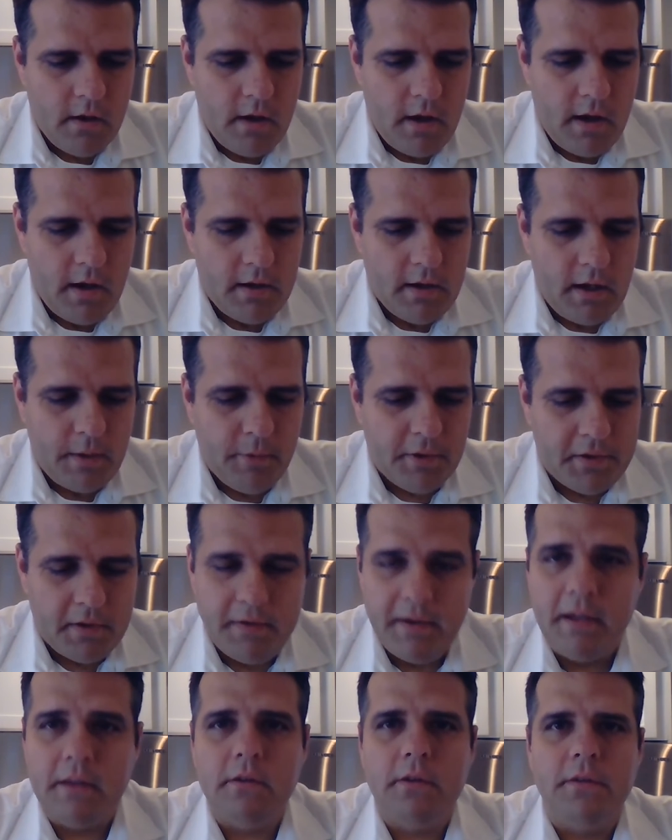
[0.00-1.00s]
and I want to
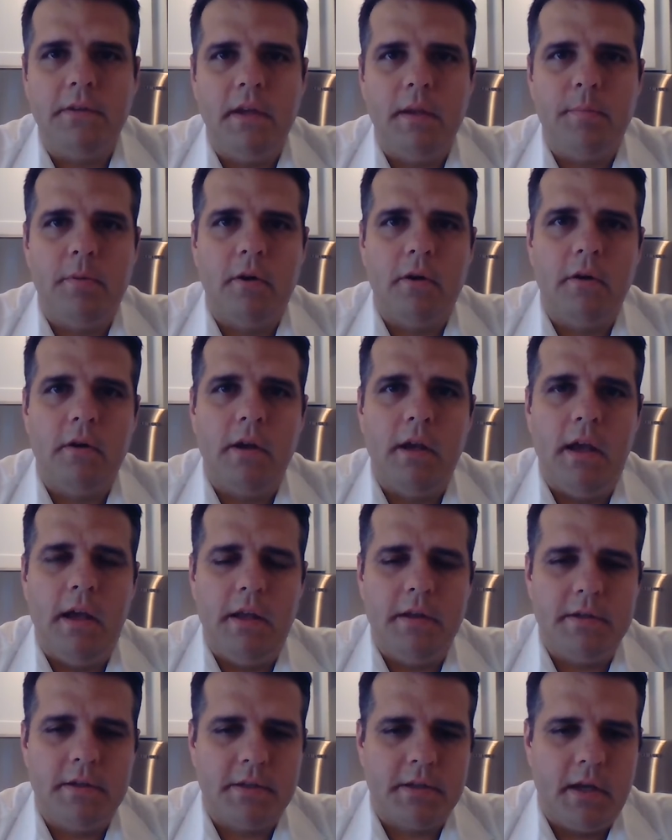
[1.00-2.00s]
dig a little deeper
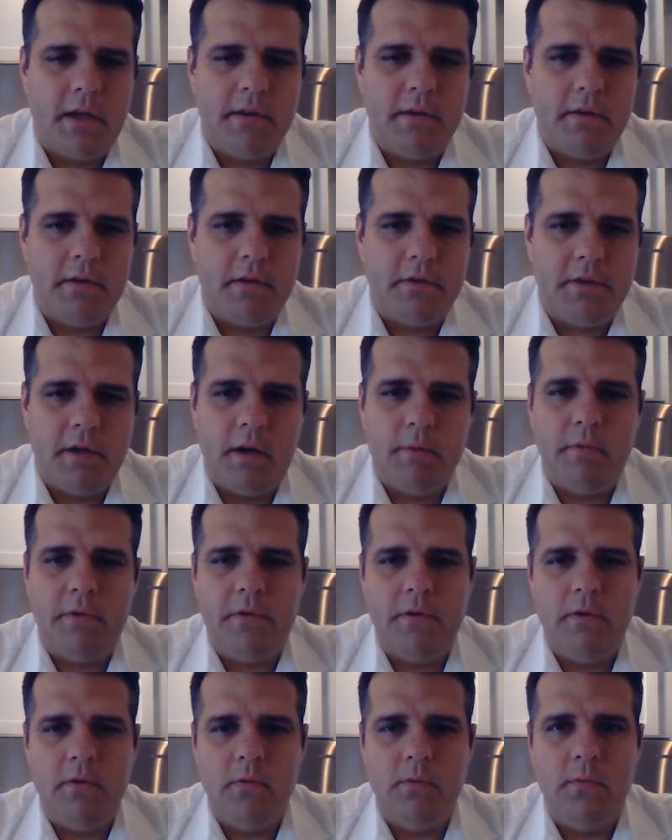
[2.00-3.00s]
and just kind of share
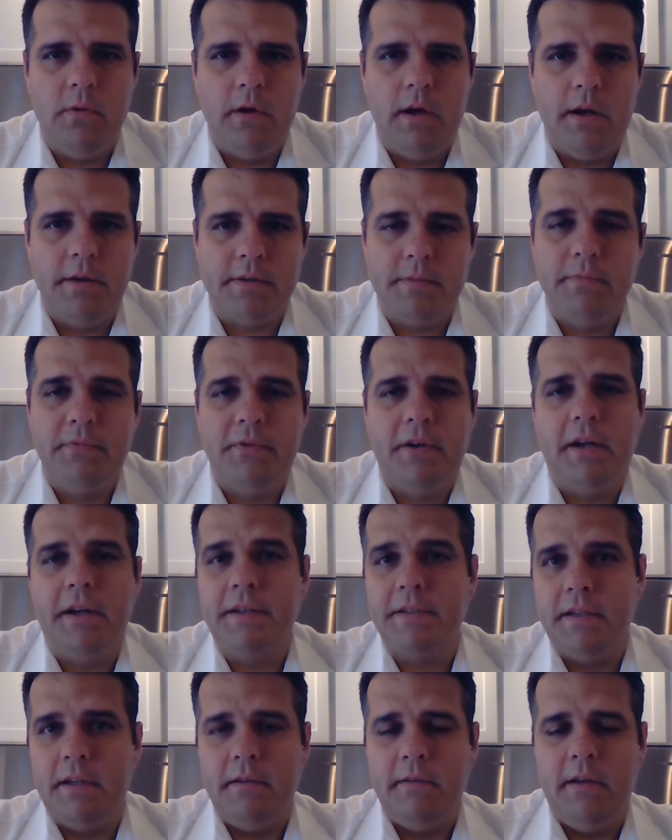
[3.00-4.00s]
with you uh, some
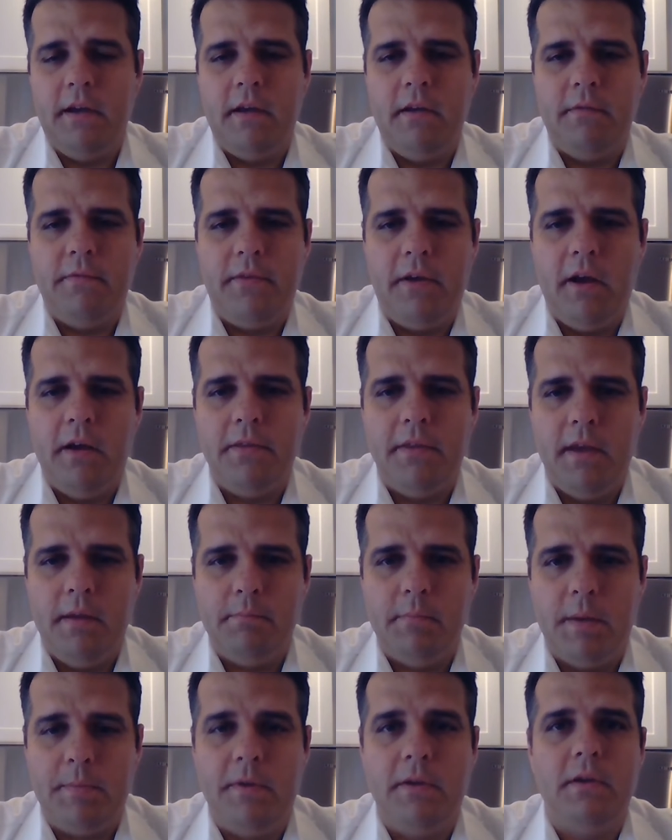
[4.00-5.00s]
findings I, I, have found
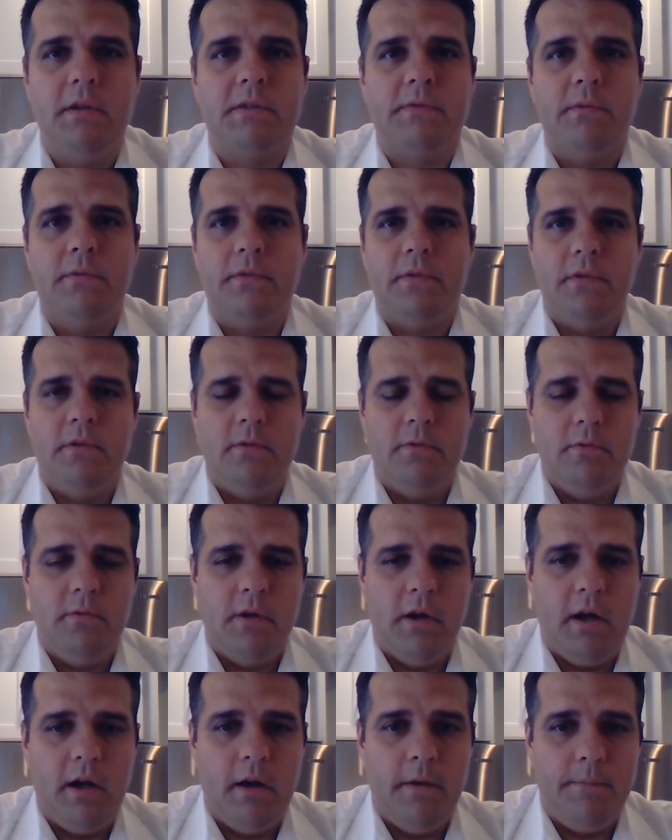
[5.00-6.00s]
that might be useful to
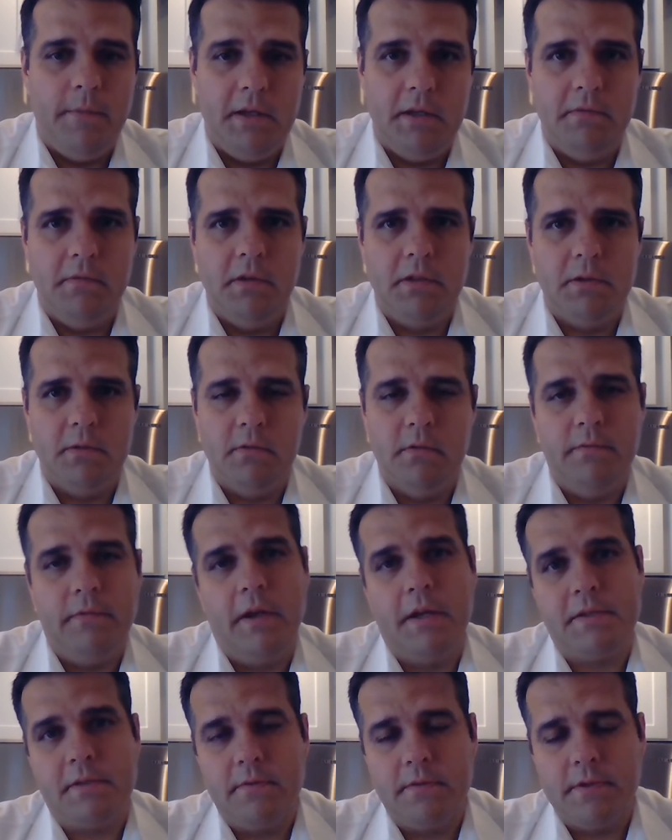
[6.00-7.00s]
um, individual
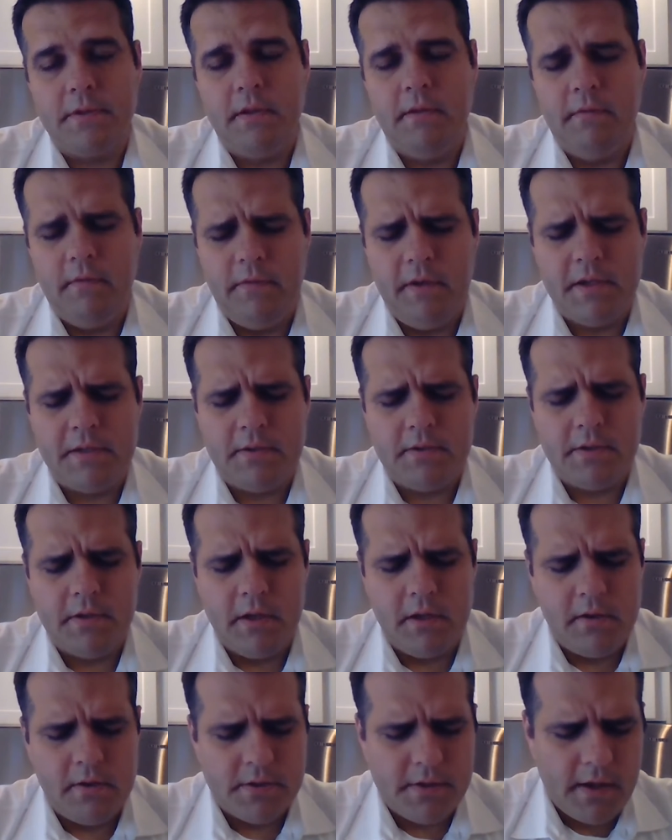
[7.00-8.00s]
investors investors
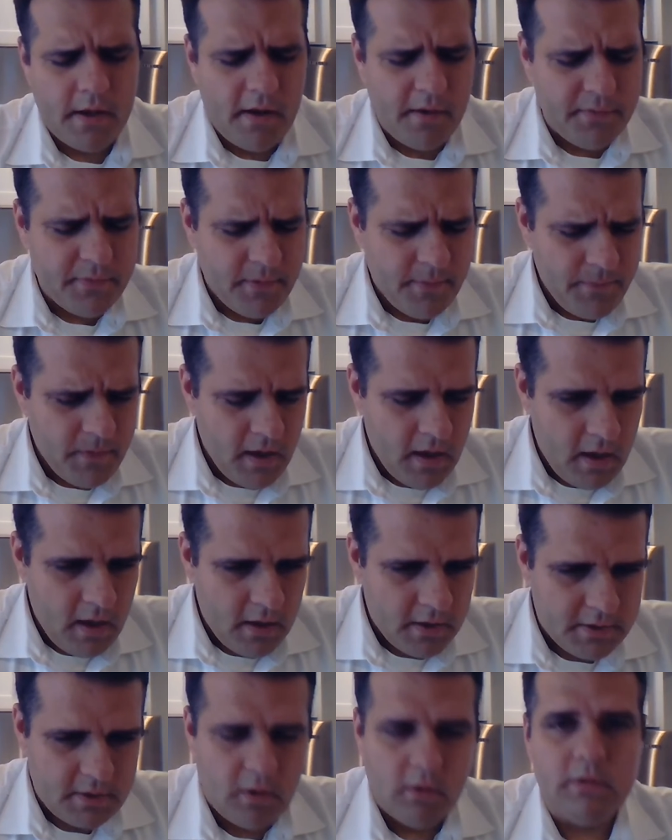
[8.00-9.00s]
like yourself.
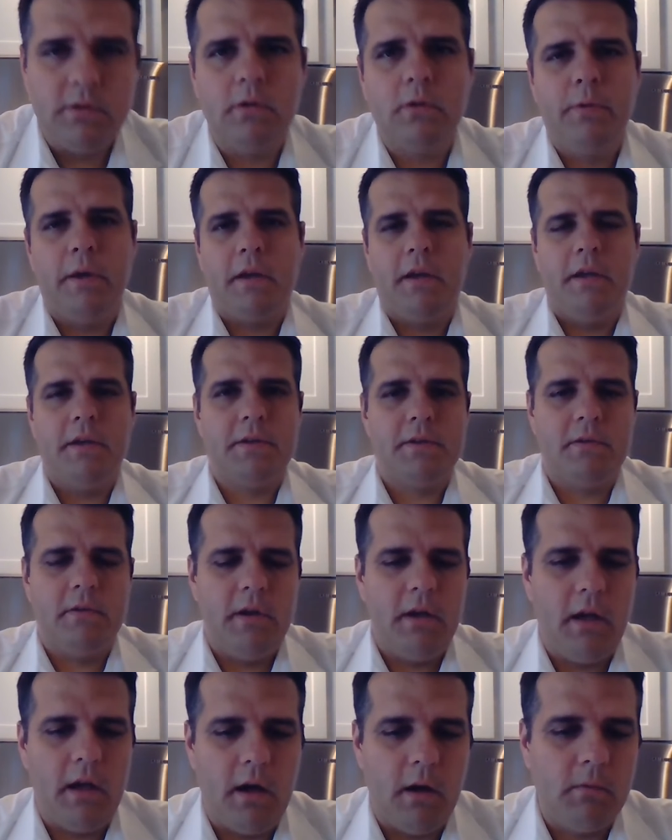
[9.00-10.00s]
So, a little quick
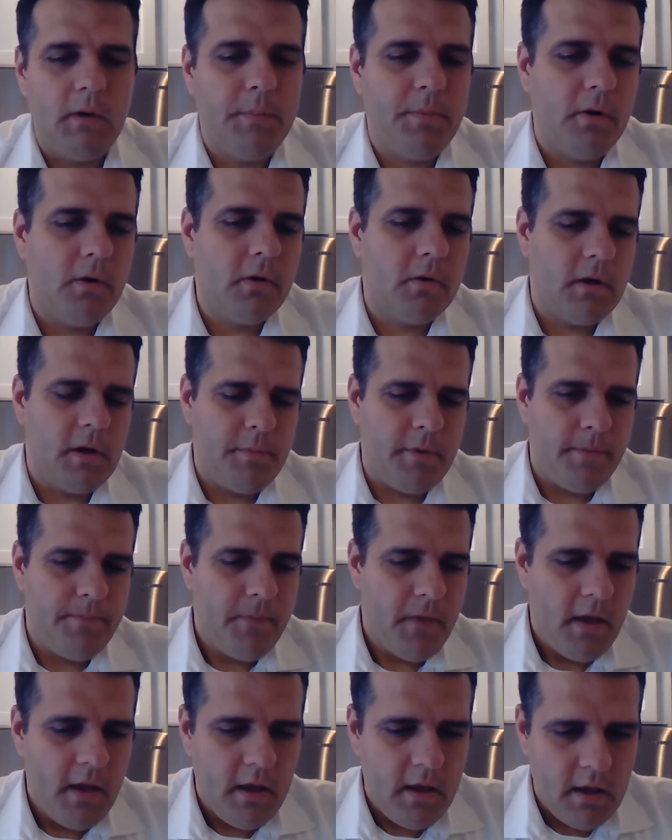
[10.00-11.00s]
history uh, repo
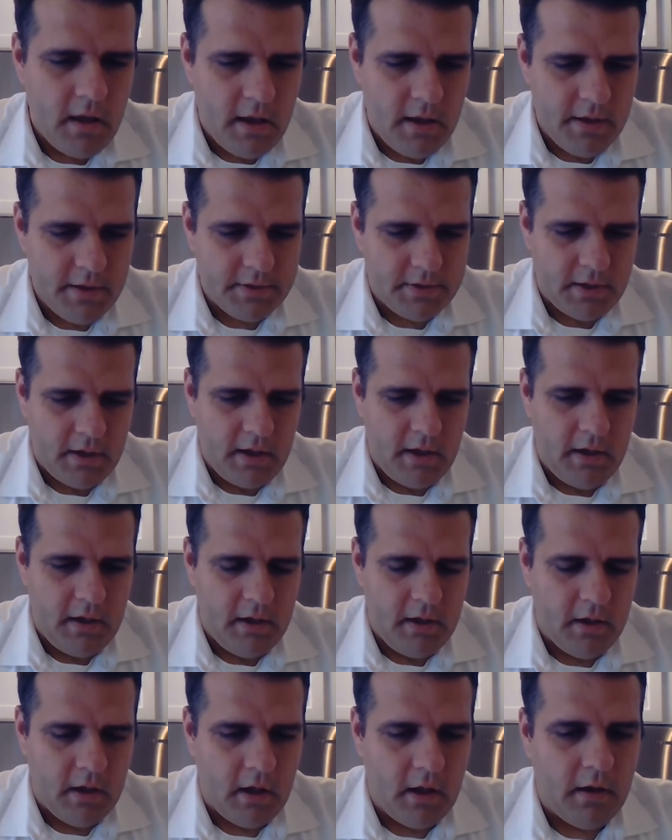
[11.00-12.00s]
agreement is
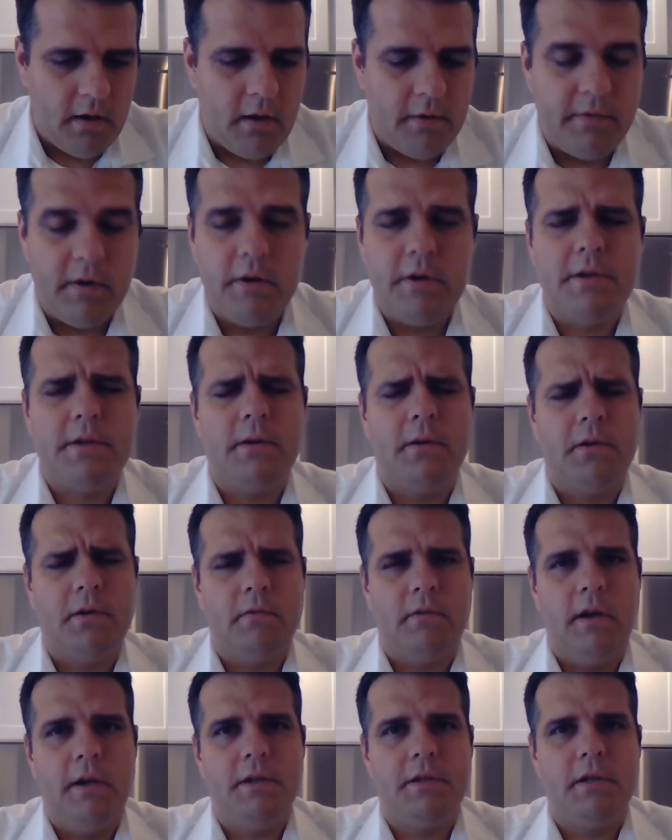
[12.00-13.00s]
a, a very short
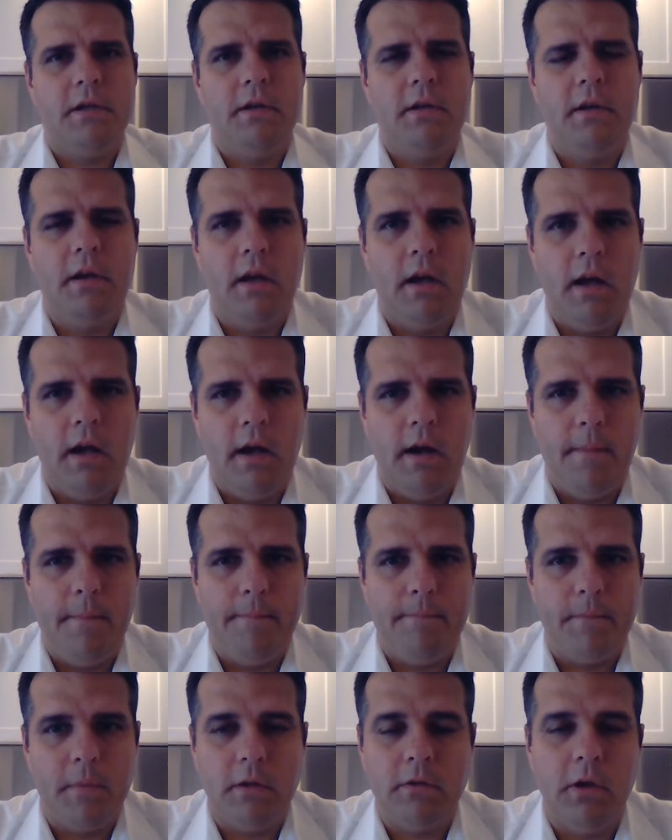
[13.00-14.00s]
duration
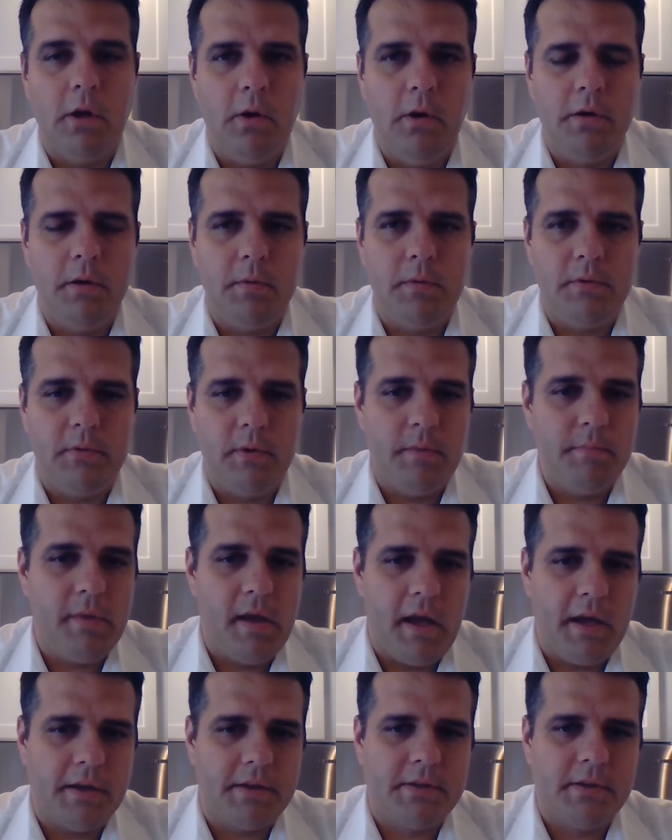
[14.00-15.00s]
um, loan between
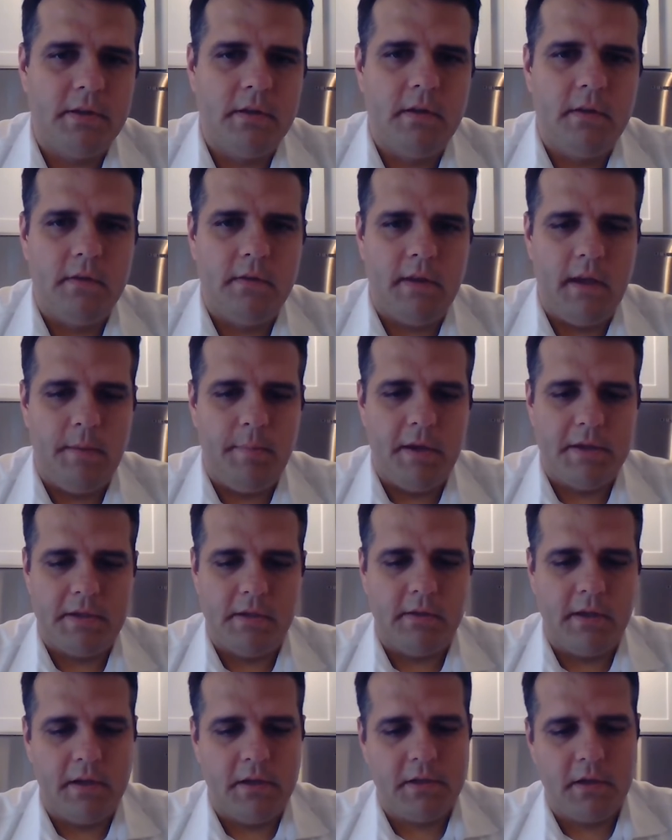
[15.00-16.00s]
banks. They
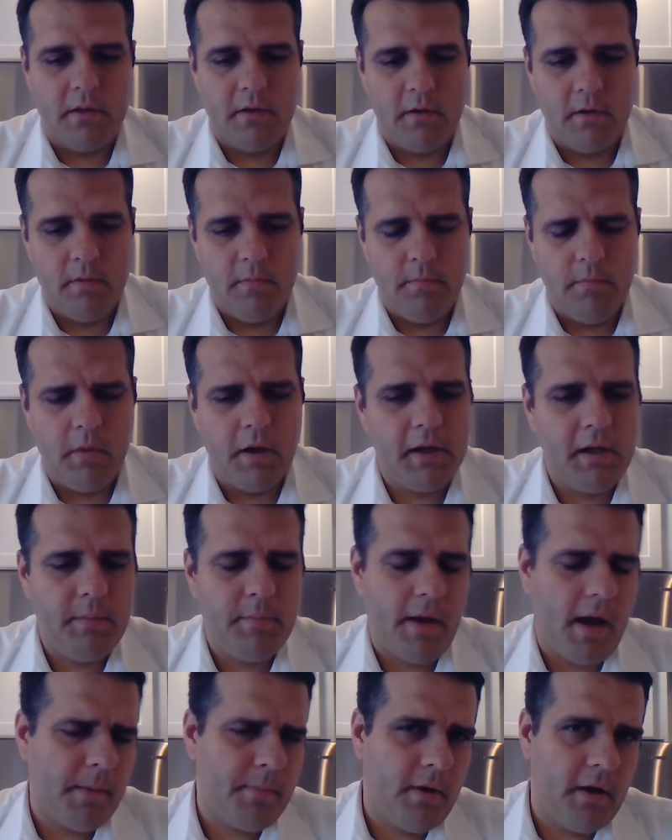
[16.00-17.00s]
basically lend each other money
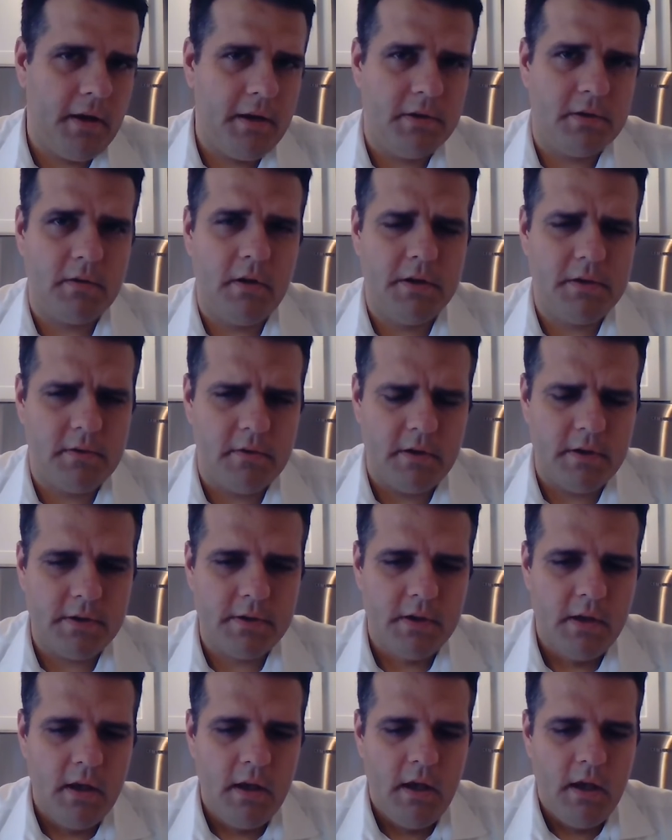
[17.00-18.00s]
backed by treasuries